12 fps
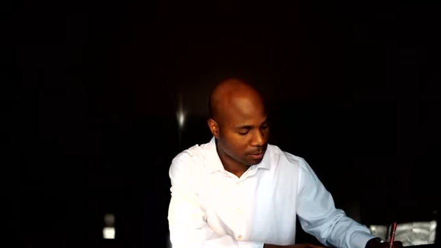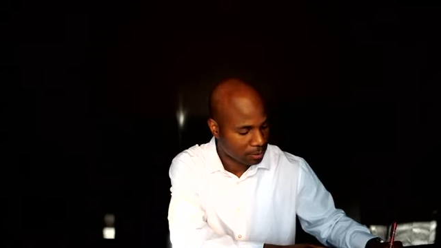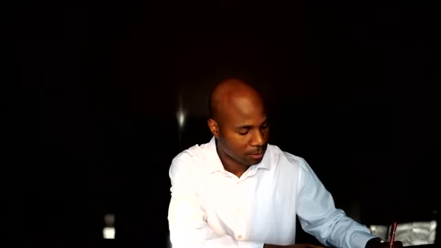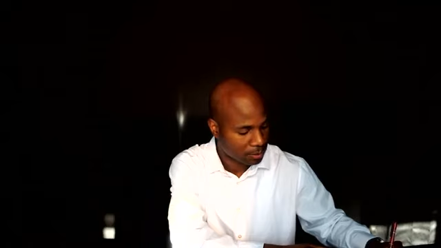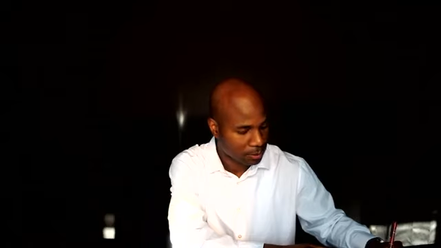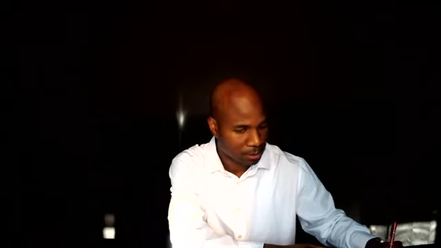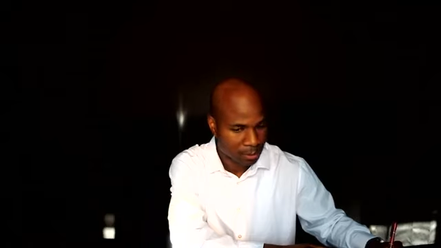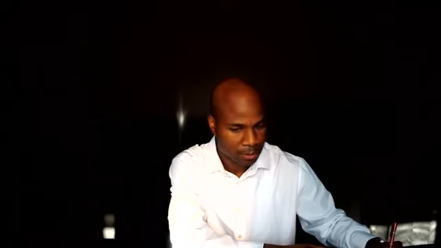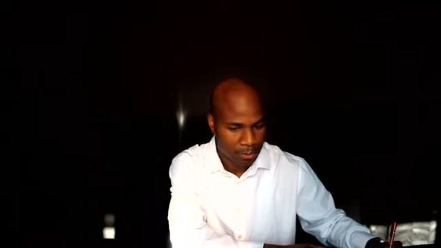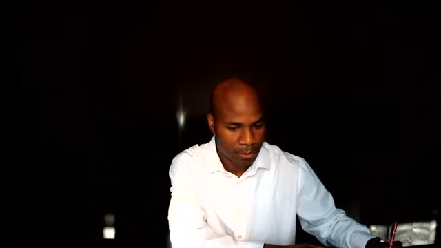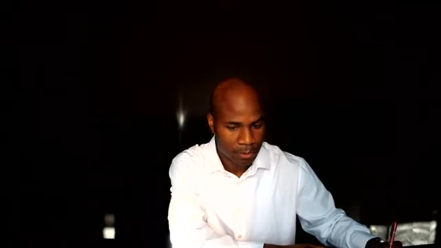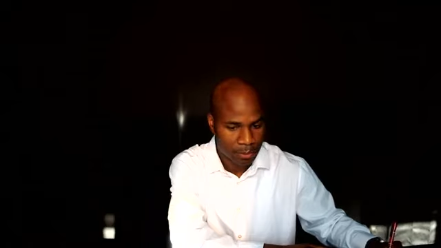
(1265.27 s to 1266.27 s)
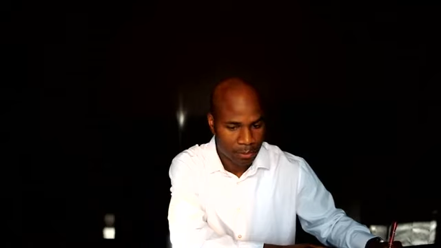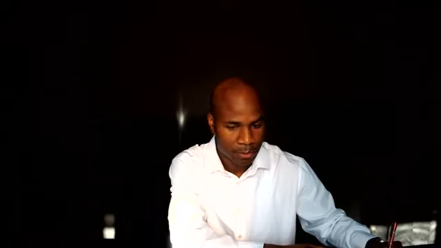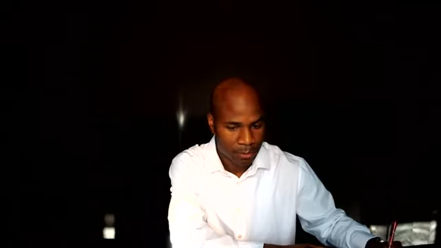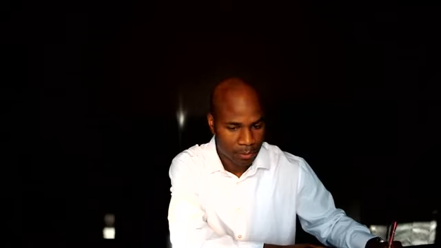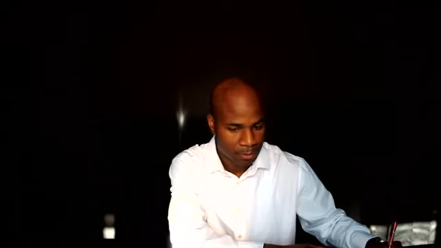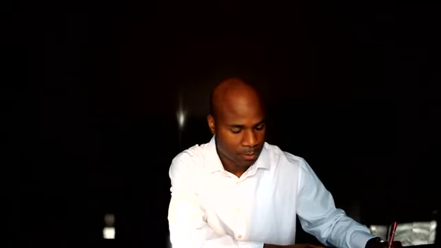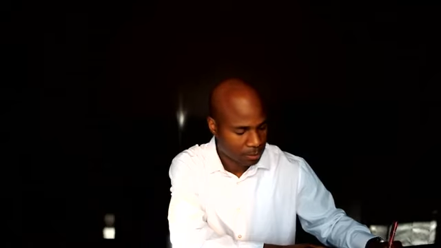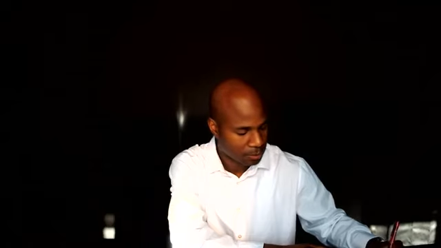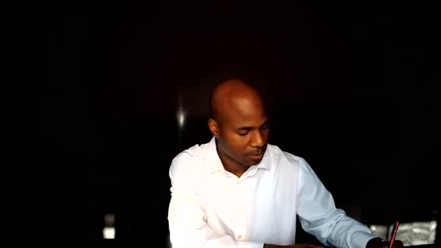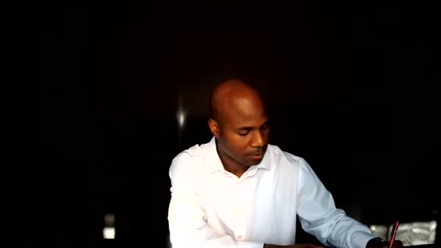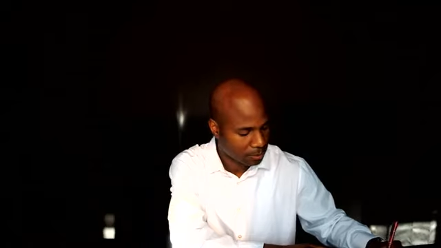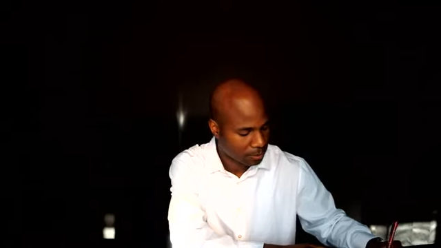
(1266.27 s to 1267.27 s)

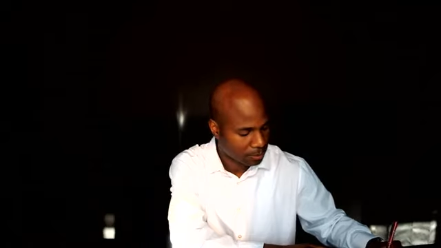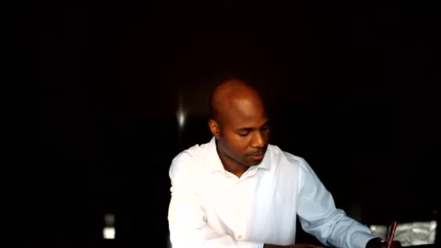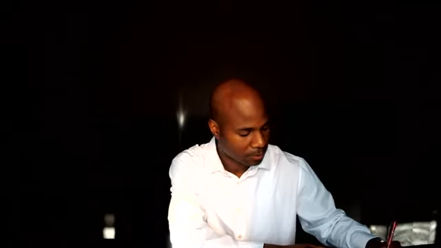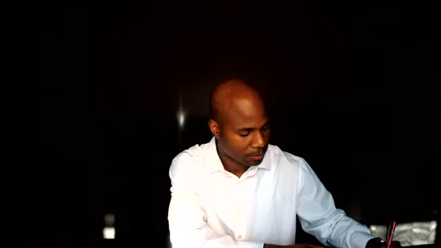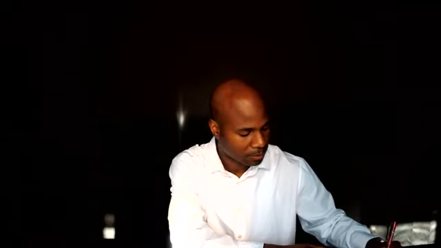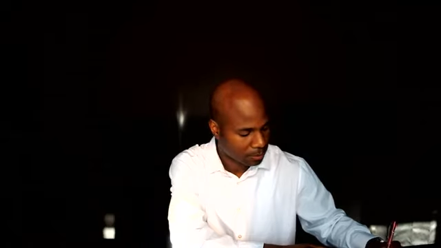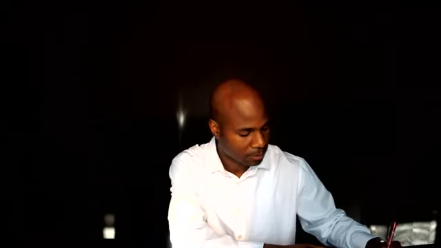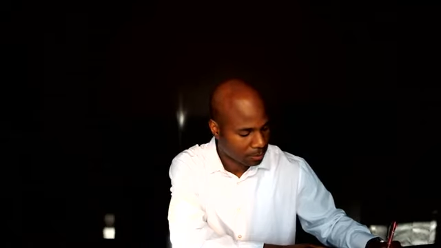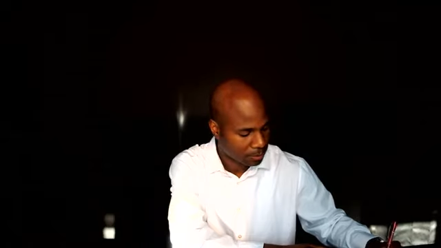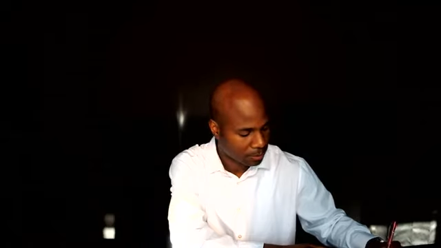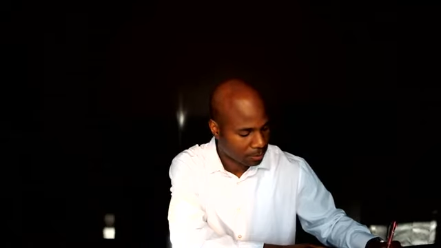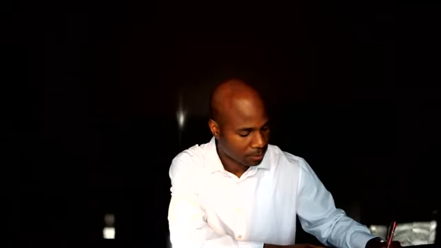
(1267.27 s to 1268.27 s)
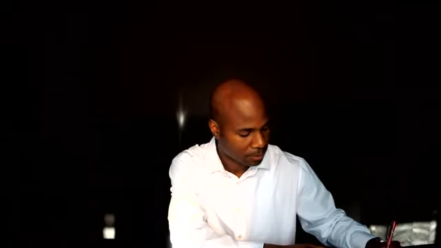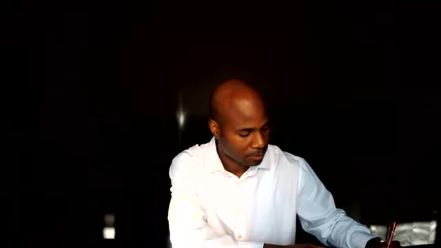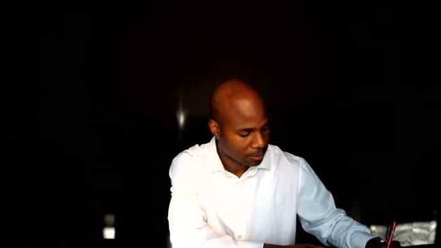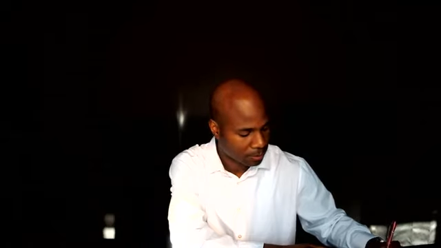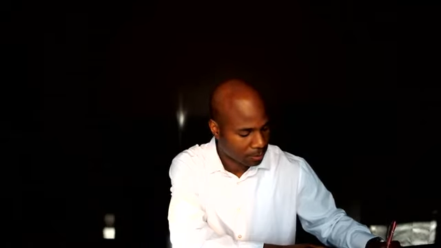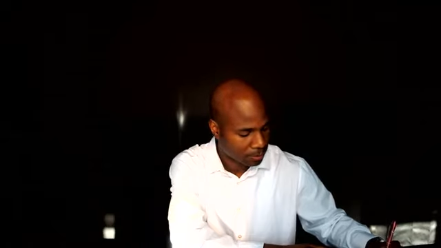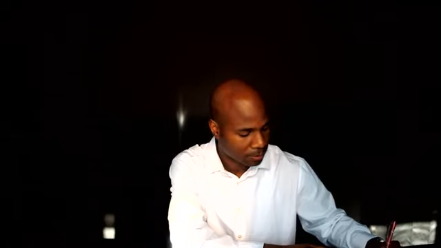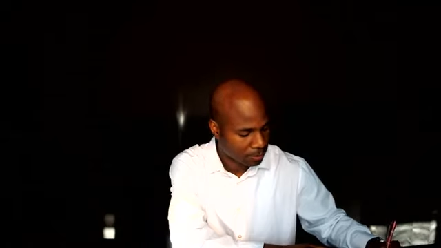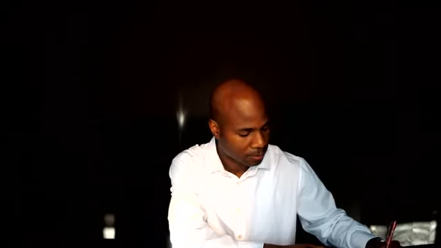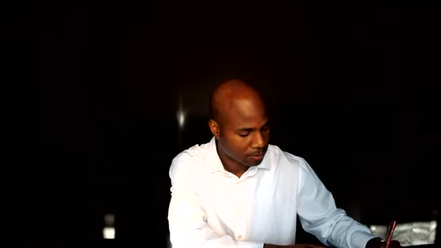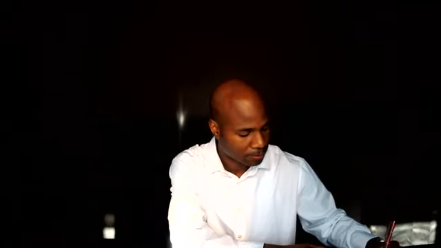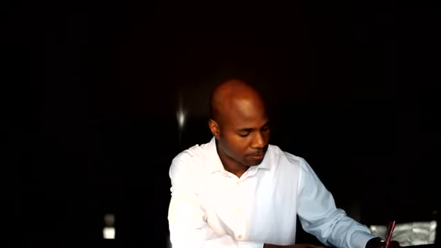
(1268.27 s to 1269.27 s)

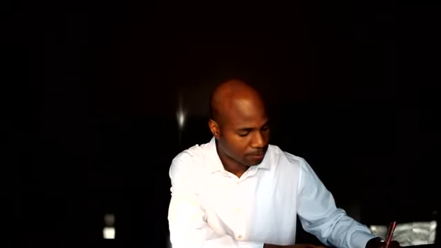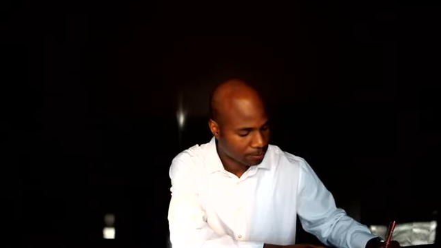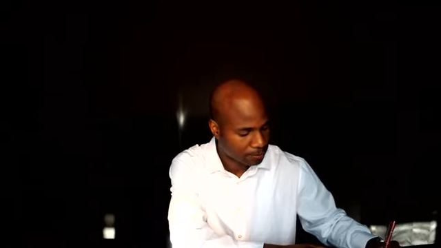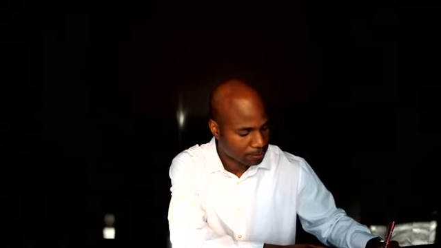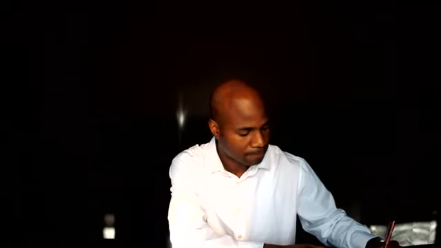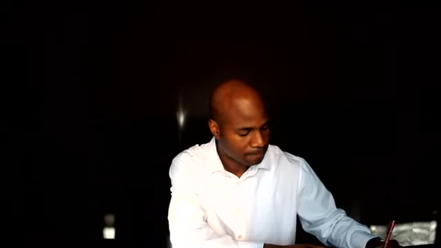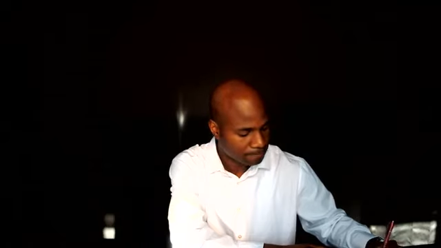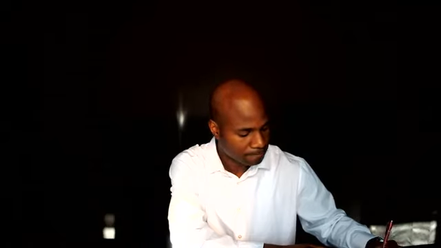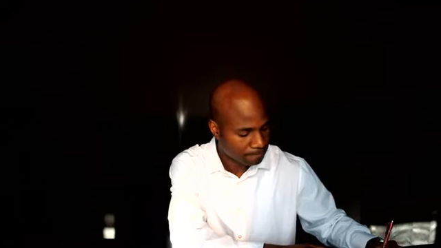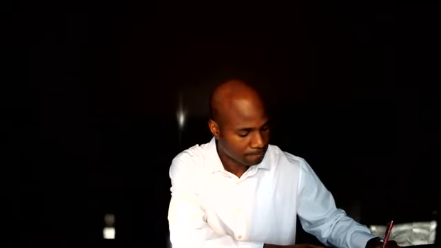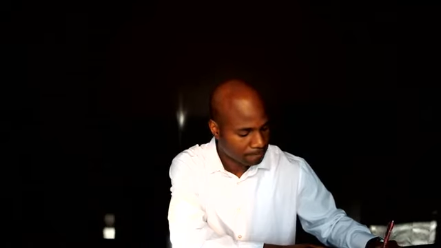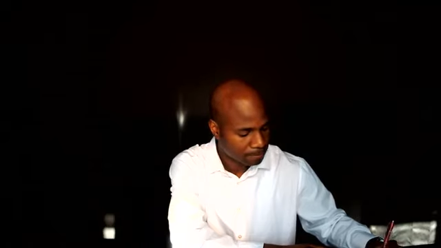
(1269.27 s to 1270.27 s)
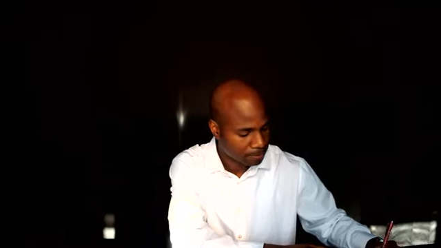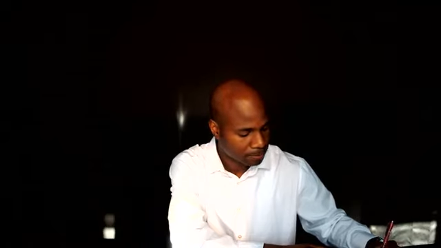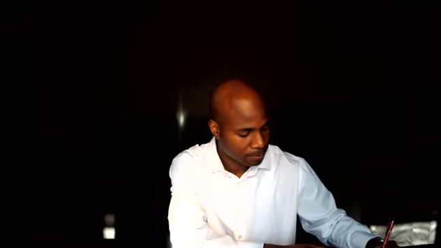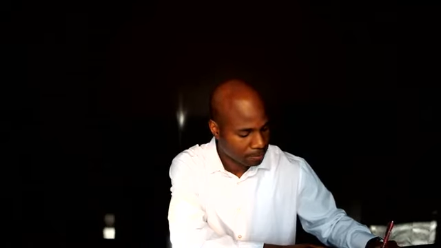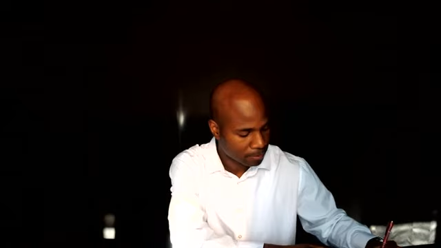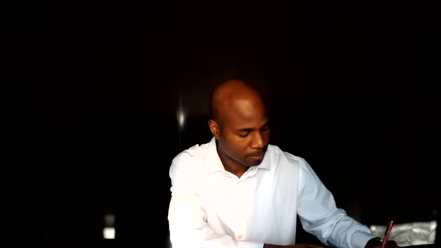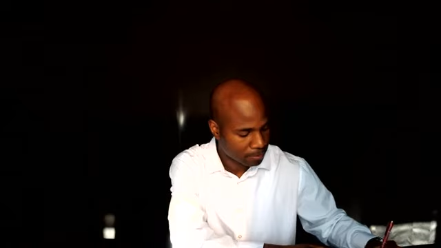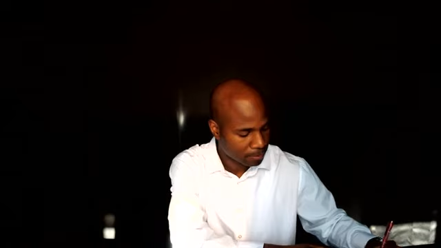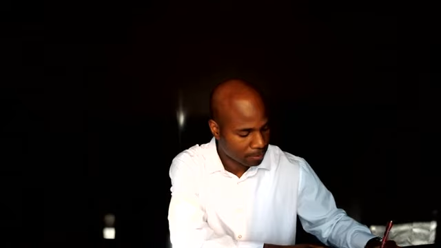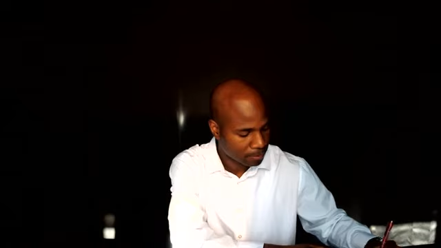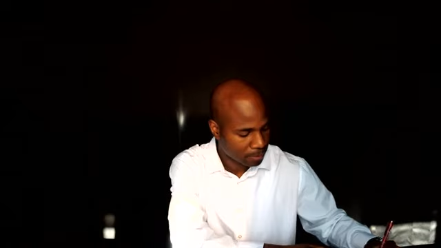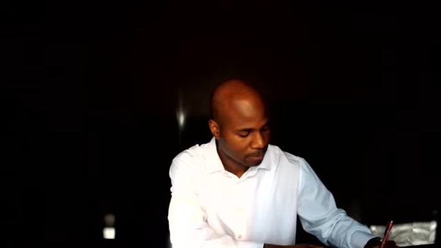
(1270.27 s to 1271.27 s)

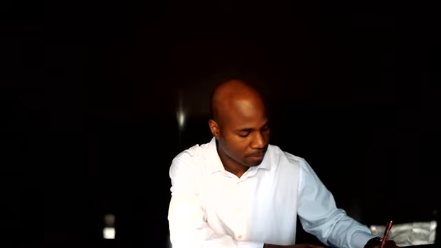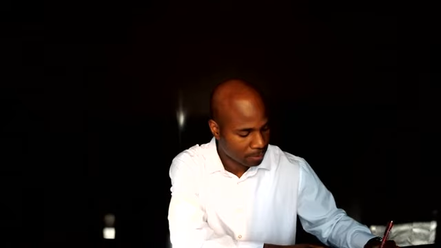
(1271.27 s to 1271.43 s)
Nothing is said.